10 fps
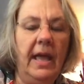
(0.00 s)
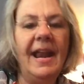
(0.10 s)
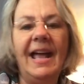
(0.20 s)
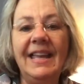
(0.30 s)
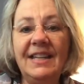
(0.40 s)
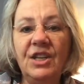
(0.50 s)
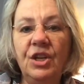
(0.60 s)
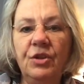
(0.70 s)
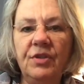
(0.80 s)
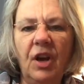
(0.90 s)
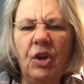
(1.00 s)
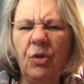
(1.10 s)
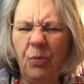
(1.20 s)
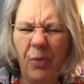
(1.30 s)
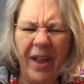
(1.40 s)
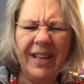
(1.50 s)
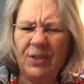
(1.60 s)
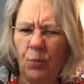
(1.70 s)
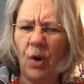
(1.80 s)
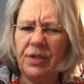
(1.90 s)
And I get to use a great,
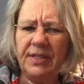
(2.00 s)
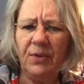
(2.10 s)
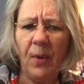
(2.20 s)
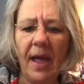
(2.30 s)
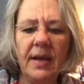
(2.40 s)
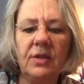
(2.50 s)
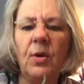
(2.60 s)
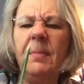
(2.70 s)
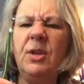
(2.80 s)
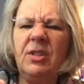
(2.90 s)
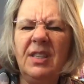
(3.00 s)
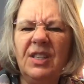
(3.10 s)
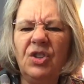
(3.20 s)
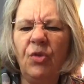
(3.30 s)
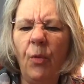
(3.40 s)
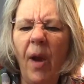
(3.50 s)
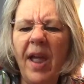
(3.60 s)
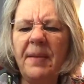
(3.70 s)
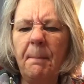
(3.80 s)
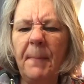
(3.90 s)
it's worsted weight, so I'm using this
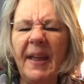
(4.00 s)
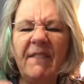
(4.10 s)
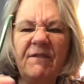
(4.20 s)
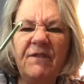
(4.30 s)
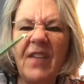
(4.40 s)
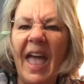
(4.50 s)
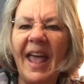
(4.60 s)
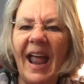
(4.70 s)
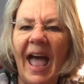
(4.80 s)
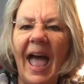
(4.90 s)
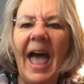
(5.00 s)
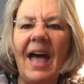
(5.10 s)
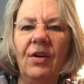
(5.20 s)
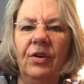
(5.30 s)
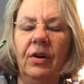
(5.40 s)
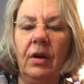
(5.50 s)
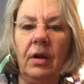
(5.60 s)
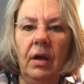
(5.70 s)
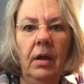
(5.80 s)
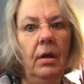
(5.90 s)
great big fat eye hook.